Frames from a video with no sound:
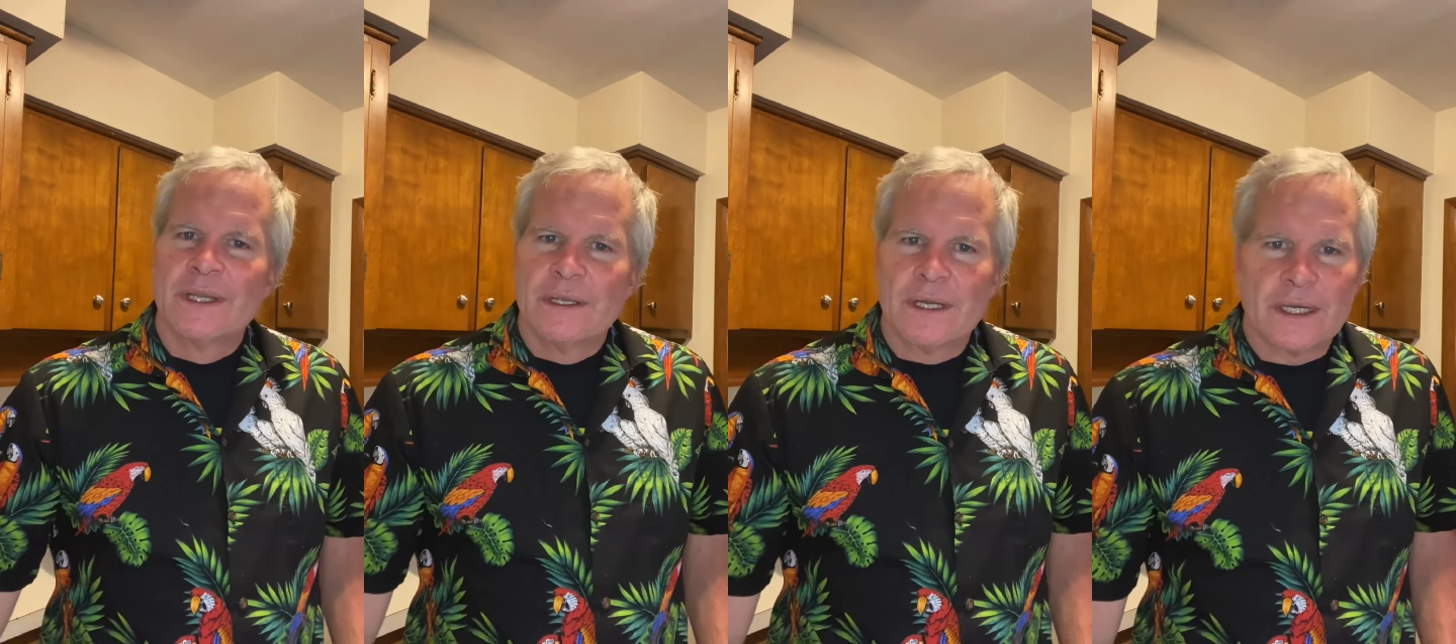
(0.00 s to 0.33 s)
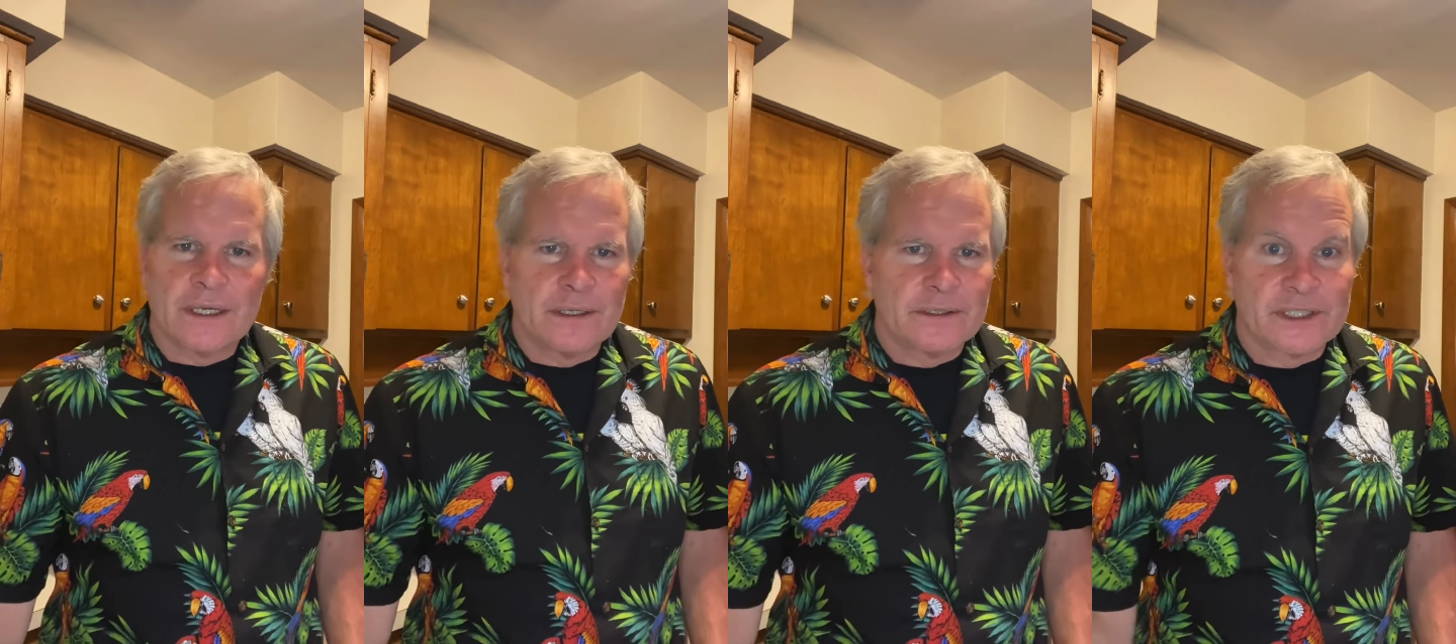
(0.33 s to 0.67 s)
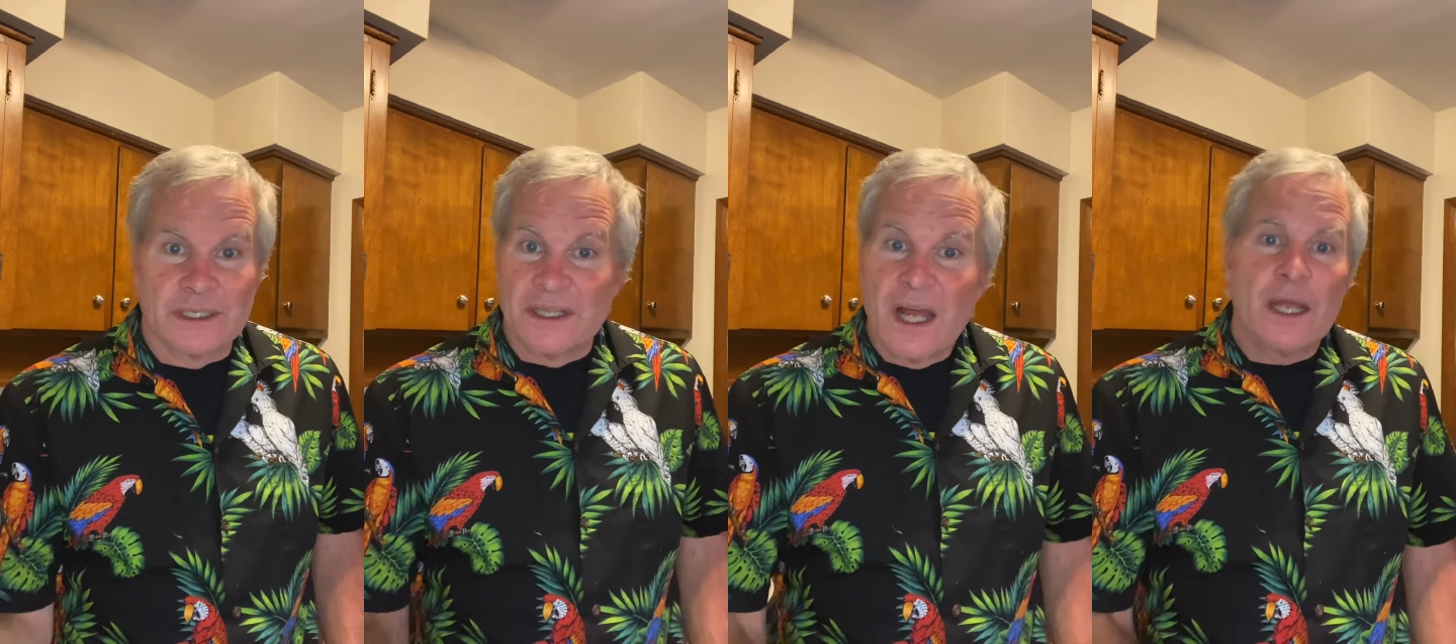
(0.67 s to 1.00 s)

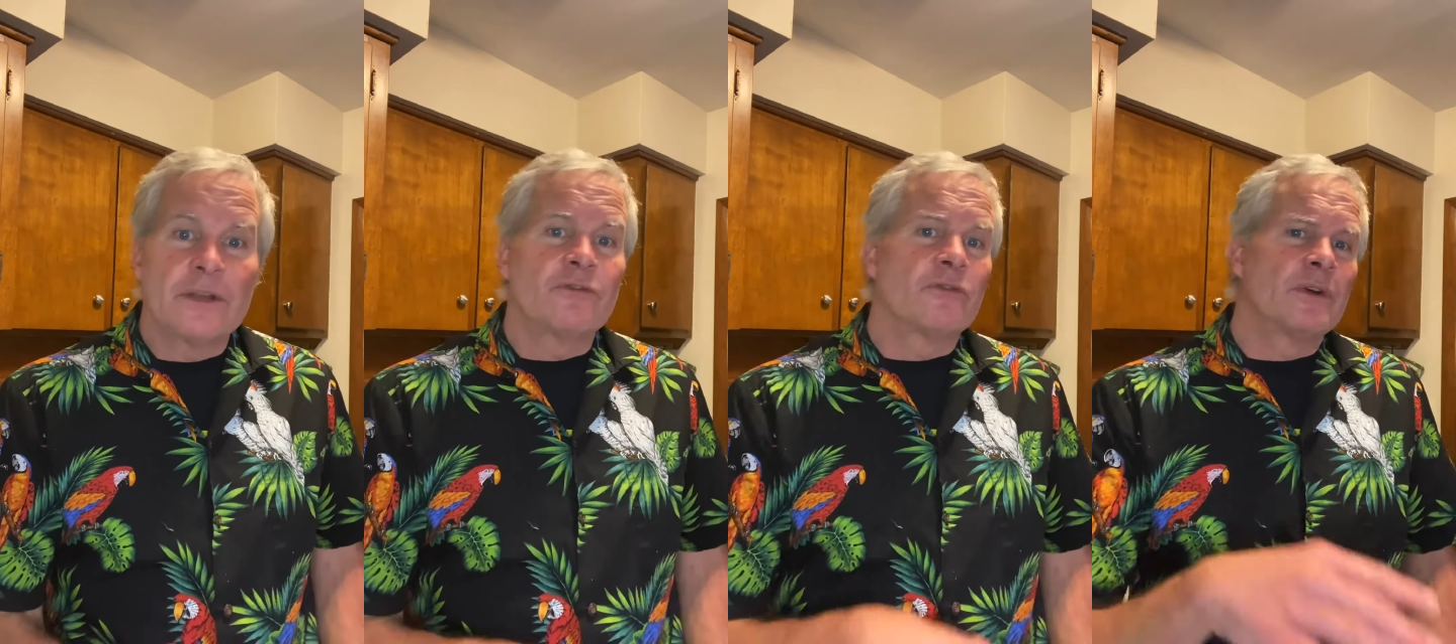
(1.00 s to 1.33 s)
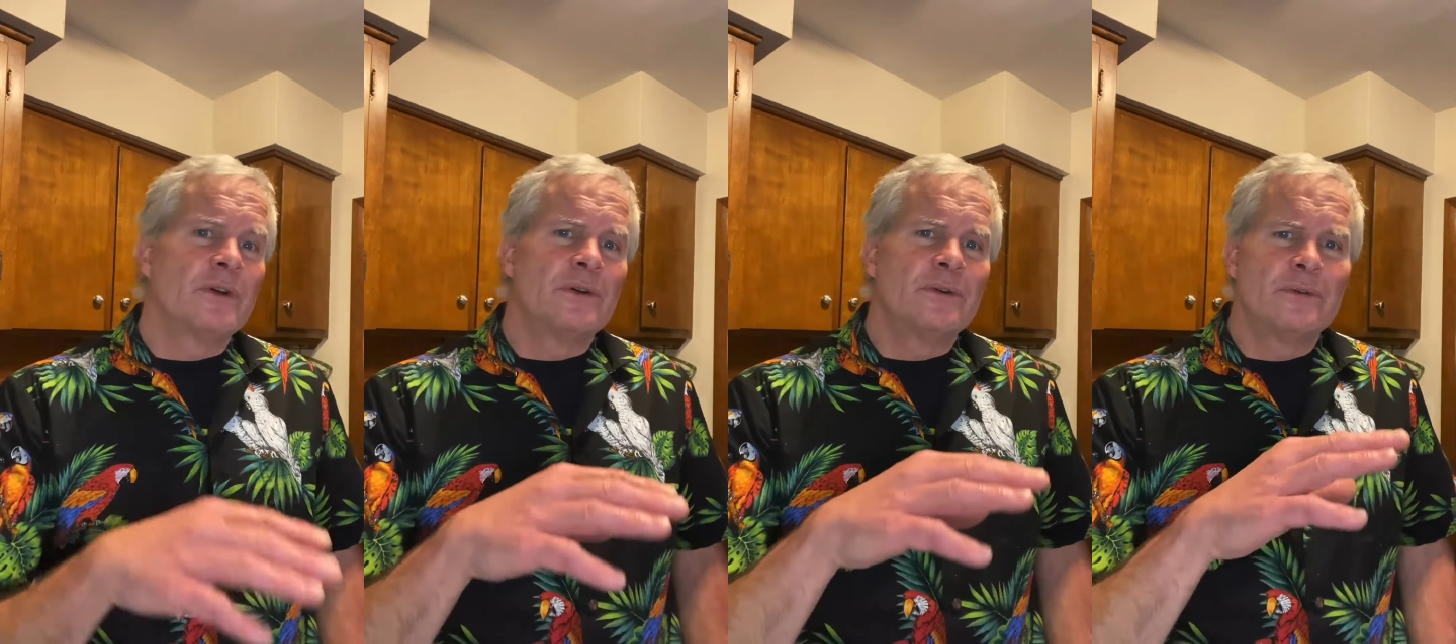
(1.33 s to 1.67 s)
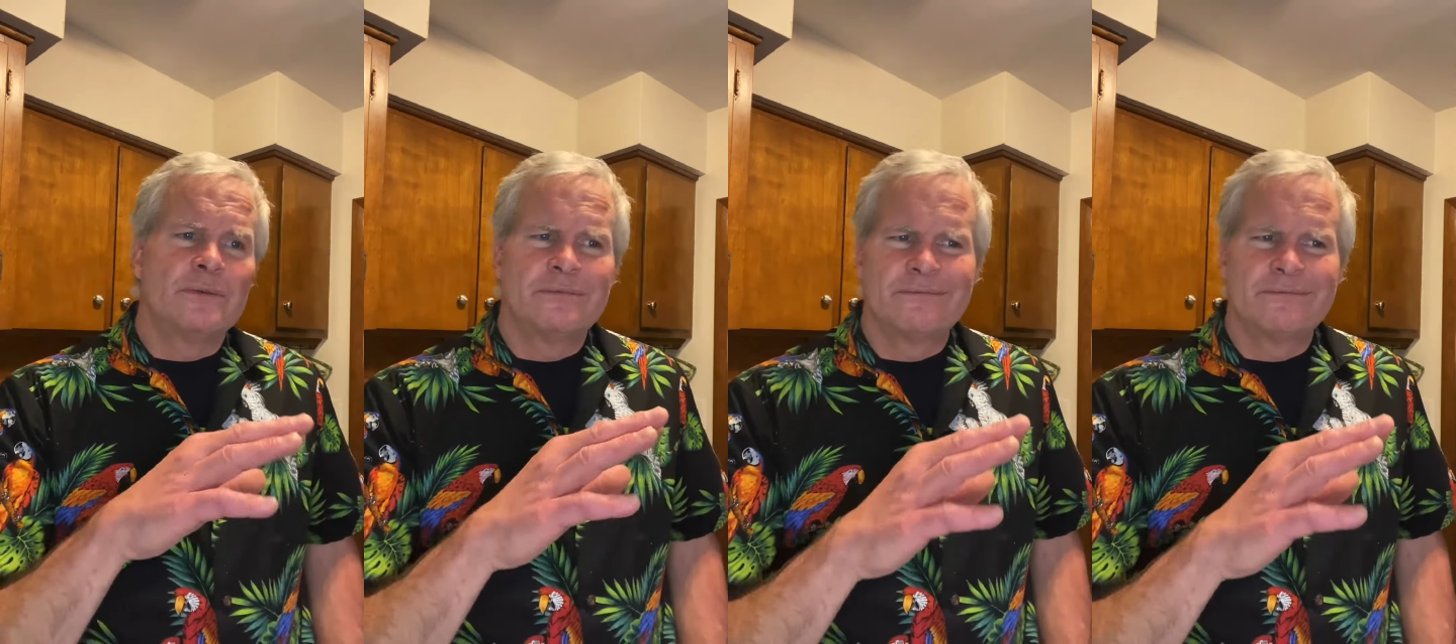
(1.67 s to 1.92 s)
cilantro,